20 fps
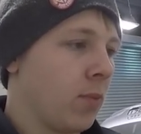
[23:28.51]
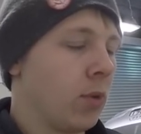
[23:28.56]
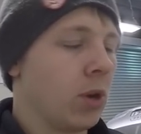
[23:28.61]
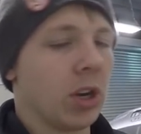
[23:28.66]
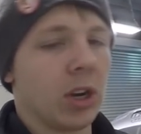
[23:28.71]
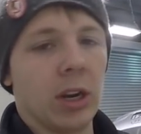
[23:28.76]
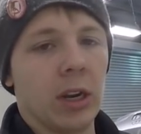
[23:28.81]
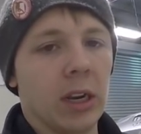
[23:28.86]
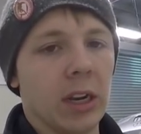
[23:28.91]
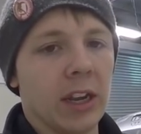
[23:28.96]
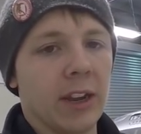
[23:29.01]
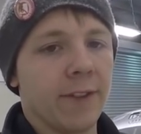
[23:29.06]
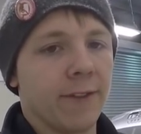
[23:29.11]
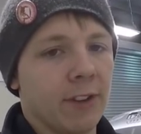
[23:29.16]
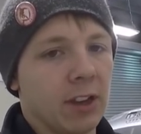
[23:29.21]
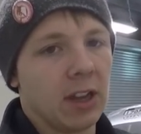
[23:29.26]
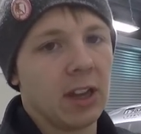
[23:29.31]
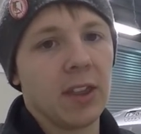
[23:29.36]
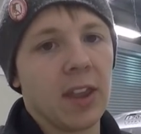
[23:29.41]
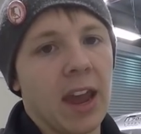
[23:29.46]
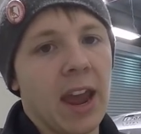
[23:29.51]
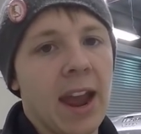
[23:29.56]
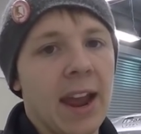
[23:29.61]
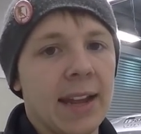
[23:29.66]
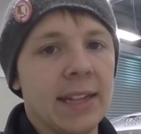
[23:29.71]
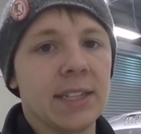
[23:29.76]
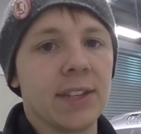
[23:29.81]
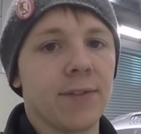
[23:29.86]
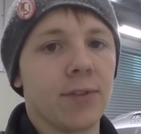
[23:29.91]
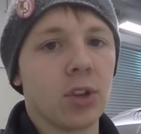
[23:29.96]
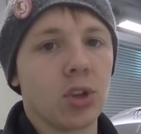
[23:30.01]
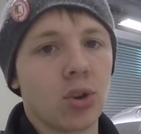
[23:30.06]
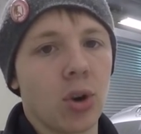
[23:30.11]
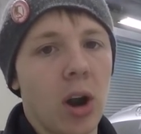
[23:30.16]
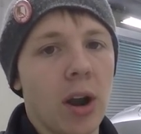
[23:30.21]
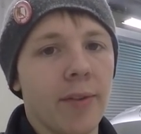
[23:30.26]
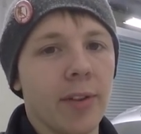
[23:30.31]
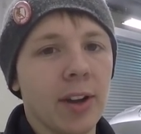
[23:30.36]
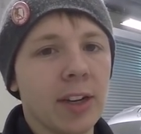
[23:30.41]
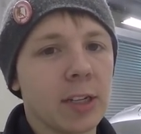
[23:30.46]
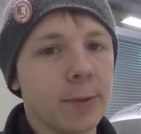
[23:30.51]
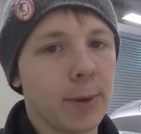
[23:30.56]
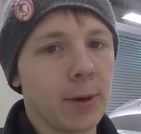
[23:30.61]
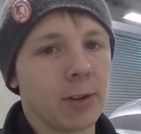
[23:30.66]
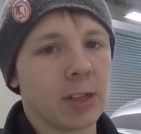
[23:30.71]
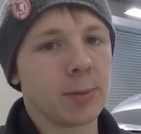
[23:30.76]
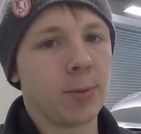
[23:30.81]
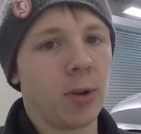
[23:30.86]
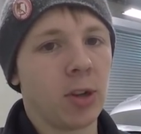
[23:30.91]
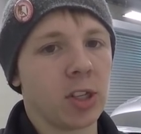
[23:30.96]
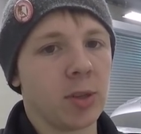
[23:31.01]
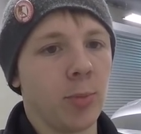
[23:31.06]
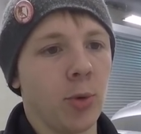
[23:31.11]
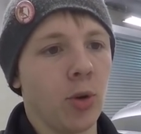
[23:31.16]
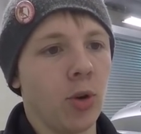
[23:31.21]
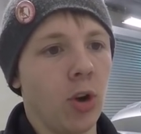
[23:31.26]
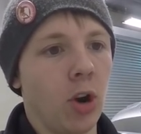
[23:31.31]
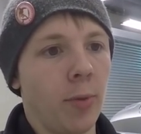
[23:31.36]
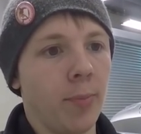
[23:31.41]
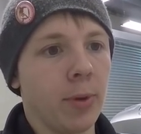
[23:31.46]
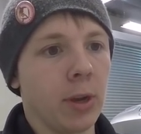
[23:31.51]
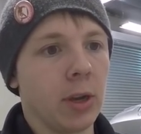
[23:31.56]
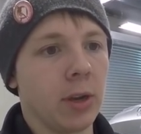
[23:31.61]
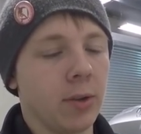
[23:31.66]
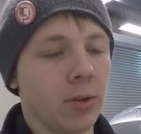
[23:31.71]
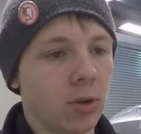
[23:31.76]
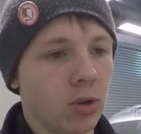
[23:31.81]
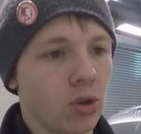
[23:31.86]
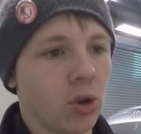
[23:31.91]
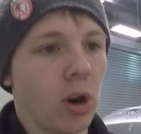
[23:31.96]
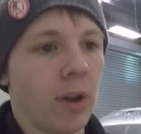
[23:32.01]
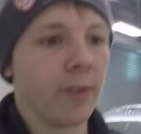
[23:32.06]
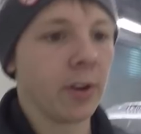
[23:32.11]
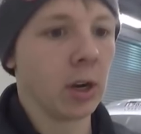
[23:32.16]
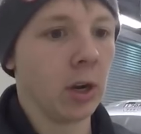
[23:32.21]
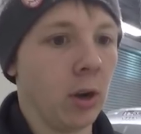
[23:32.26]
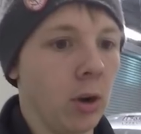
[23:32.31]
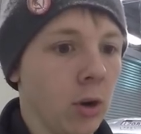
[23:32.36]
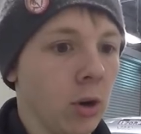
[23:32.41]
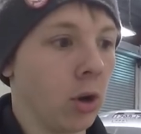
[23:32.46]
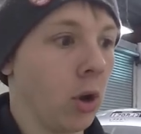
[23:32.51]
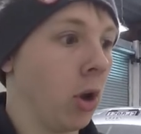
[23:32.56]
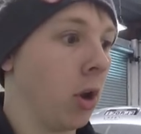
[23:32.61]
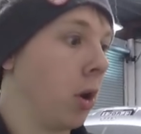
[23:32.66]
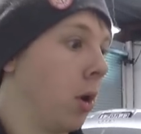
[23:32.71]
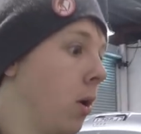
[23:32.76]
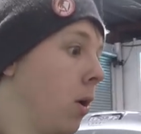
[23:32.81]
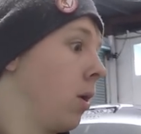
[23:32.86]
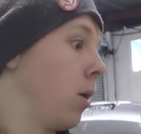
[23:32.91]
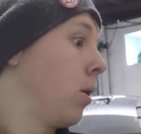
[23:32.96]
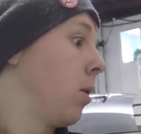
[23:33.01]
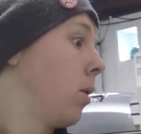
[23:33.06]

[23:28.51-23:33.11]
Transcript: gonna leave it in the hands of the driver to be responsible and not be driving along going,